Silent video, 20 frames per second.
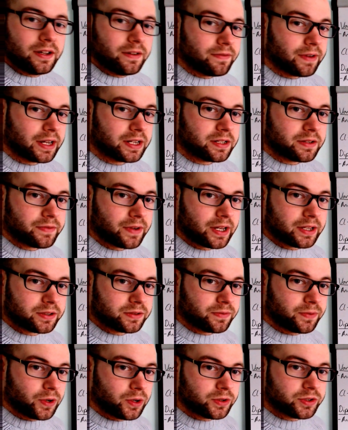van der Waals
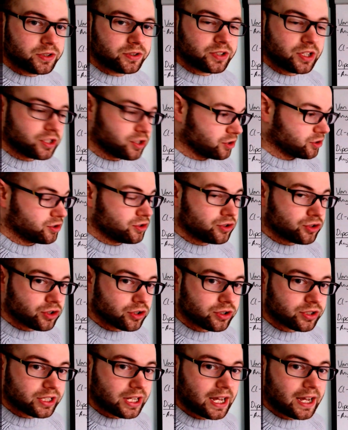forces. It doesn't
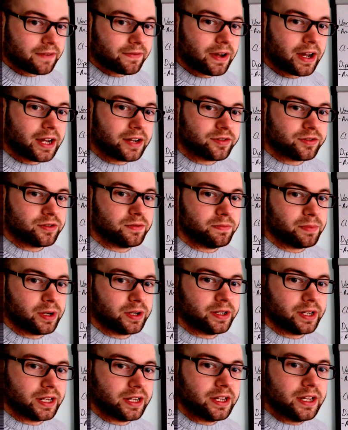just have hydrogen
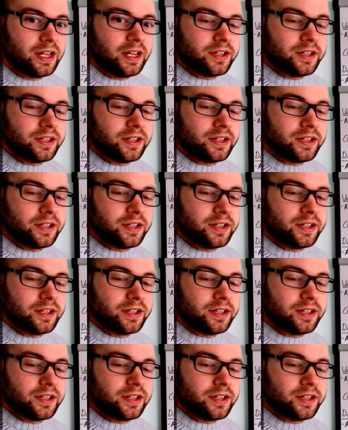bonding.